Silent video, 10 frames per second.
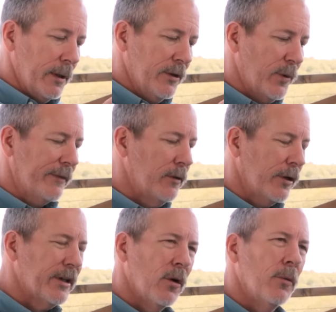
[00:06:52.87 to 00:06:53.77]
is we have to
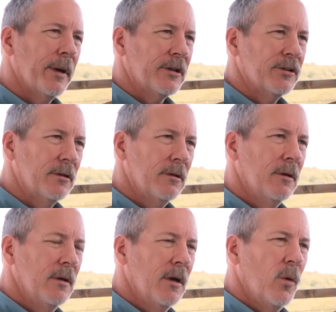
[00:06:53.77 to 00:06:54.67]
look at the whole picture.
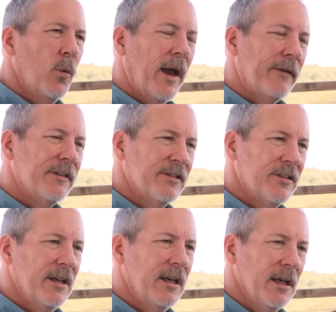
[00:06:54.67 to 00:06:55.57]
We have to
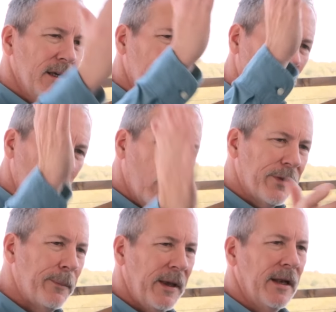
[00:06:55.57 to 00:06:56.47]
see
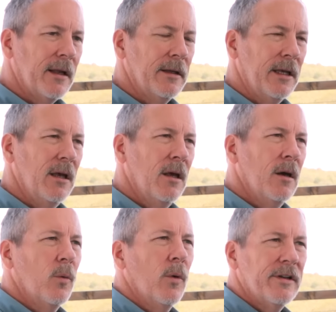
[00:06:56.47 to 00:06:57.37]
orthopedically,
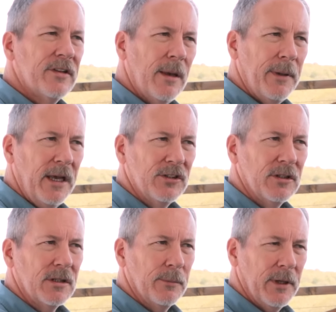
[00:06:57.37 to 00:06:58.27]
what is that
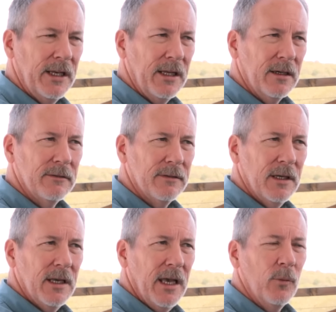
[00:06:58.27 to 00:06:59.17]
patient complaining of?
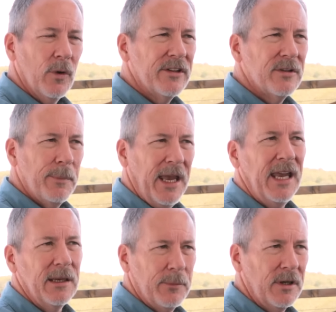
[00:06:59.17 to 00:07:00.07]
And what is the pain that